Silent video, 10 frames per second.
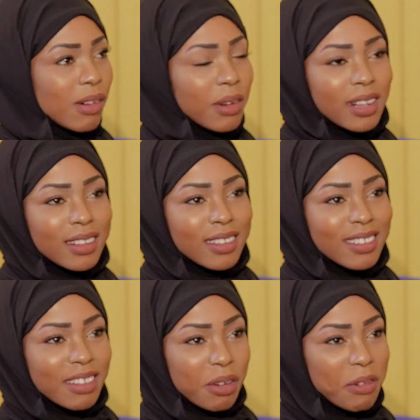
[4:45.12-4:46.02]

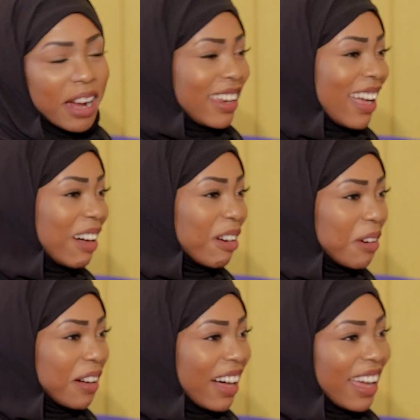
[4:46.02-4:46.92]
Well, right now
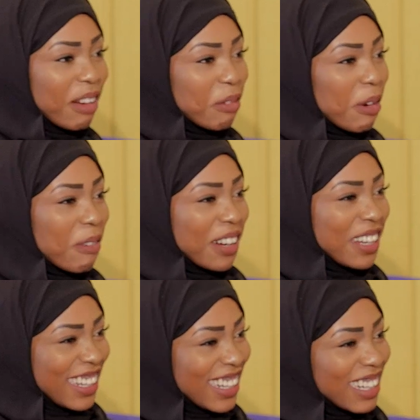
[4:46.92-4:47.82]
I have no
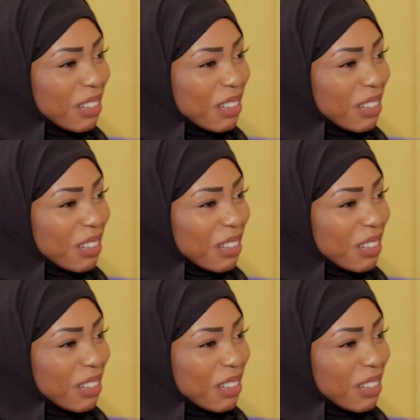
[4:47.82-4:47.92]
one.